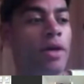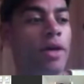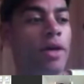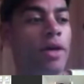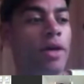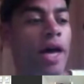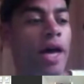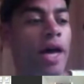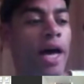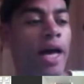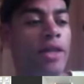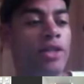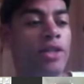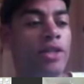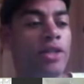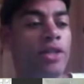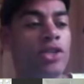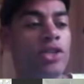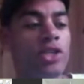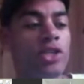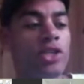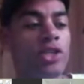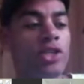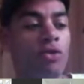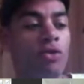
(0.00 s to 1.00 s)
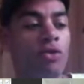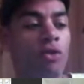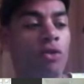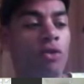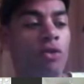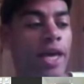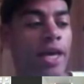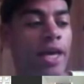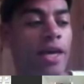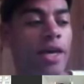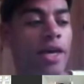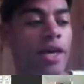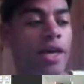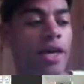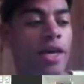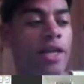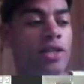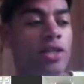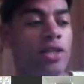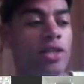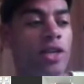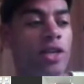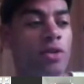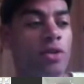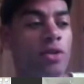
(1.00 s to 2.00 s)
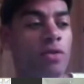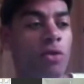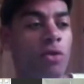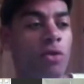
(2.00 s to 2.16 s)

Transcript: And just the writing in terms of what's